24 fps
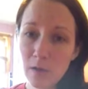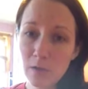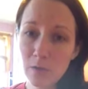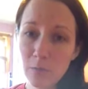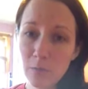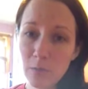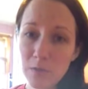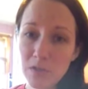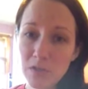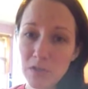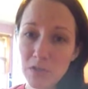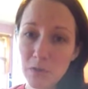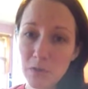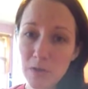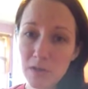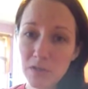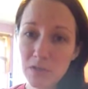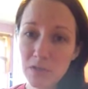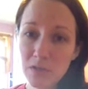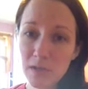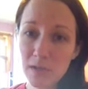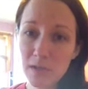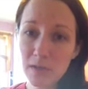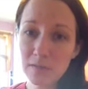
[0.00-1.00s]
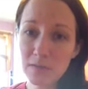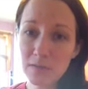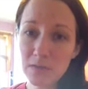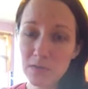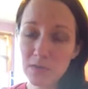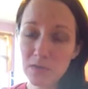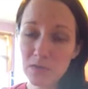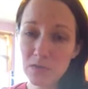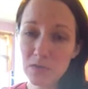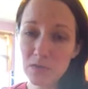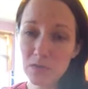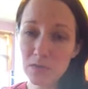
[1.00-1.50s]
which you actually have to
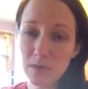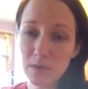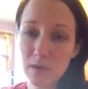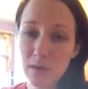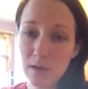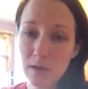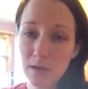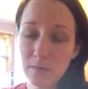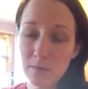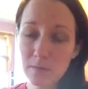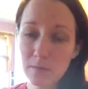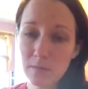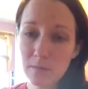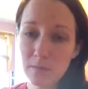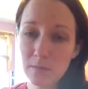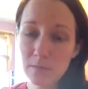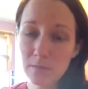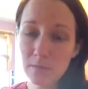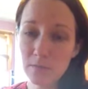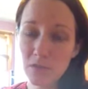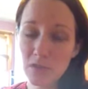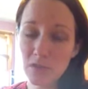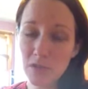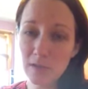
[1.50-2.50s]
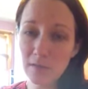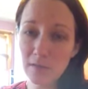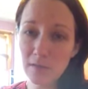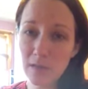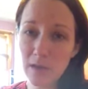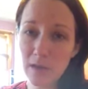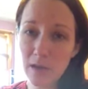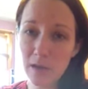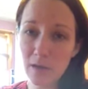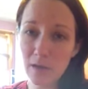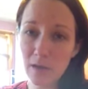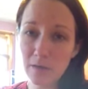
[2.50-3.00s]
shave
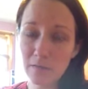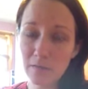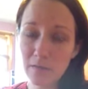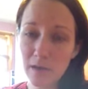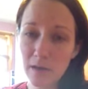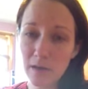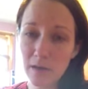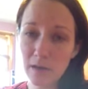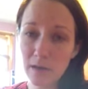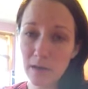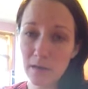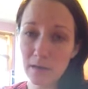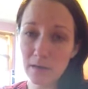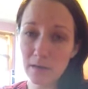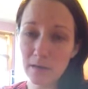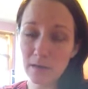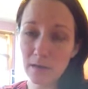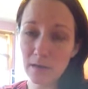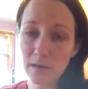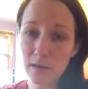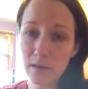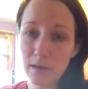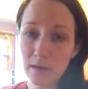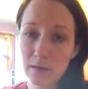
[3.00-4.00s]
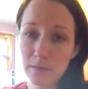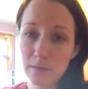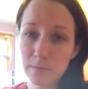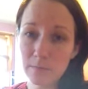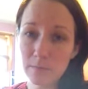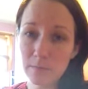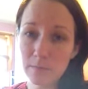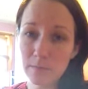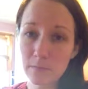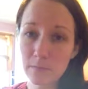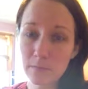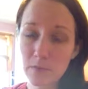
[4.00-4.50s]
the hair off the area,
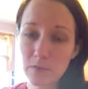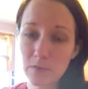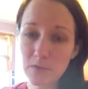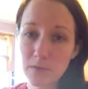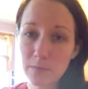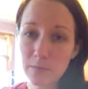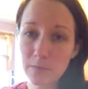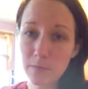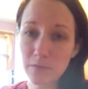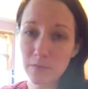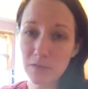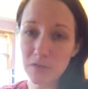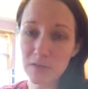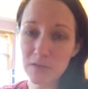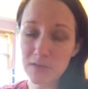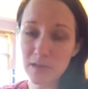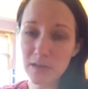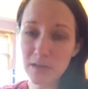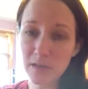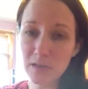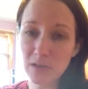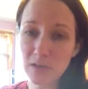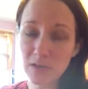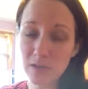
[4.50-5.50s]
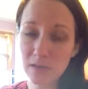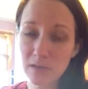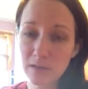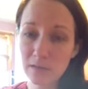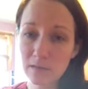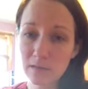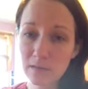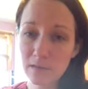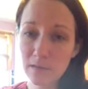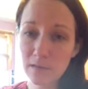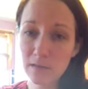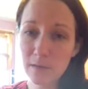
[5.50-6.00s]
use some ultrasonic
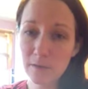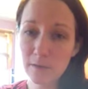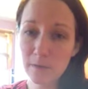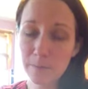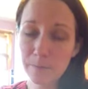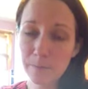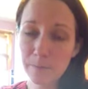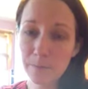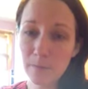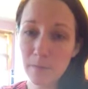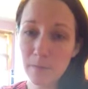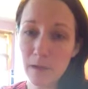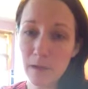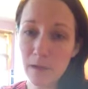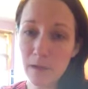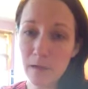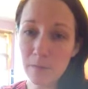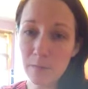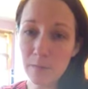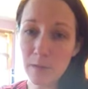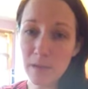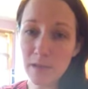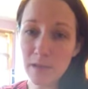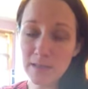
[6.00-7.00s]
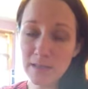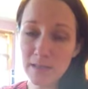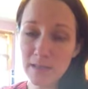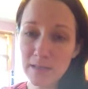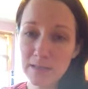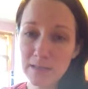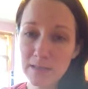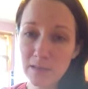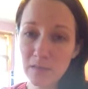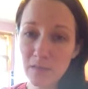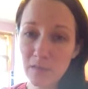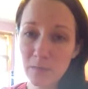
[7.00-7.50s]
gel, and it
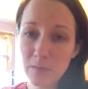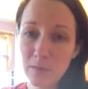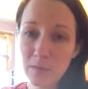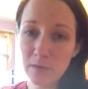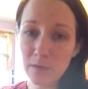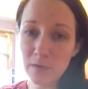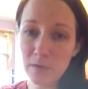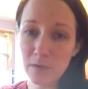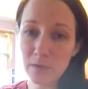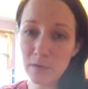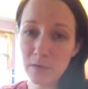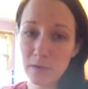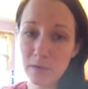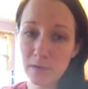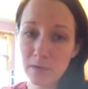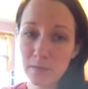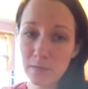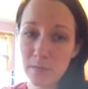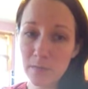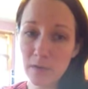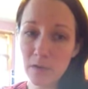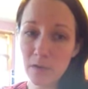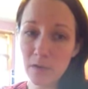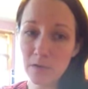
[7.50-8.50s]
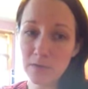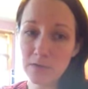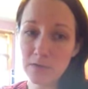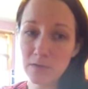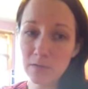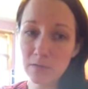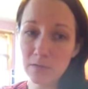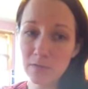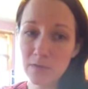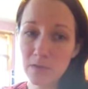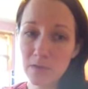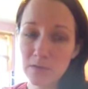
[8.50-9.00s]
takes a little bit longer, and you also
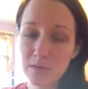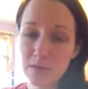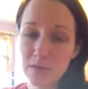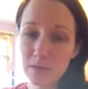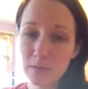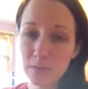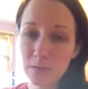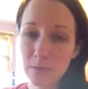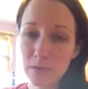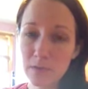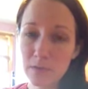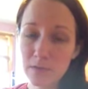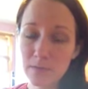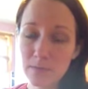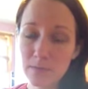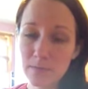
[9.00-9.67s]
have to use it with a